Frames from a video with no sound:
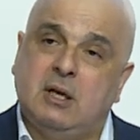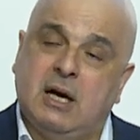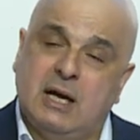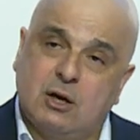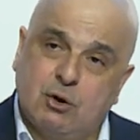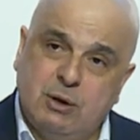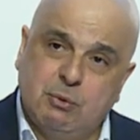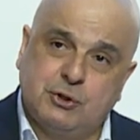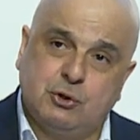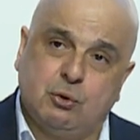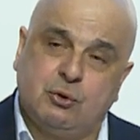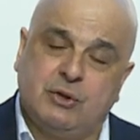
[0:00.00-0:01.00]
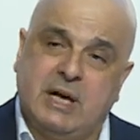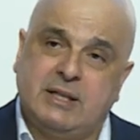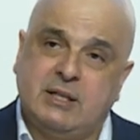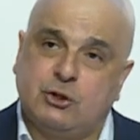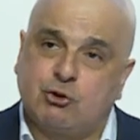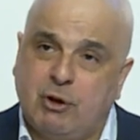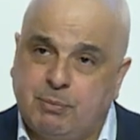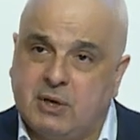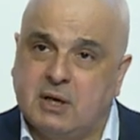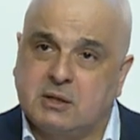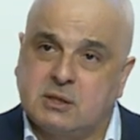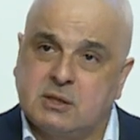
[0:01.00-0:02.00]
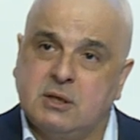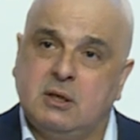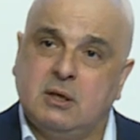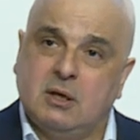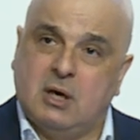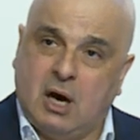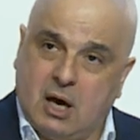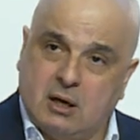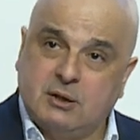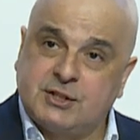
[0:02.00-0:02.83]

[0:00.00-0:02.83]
I agree with you that the triptans are,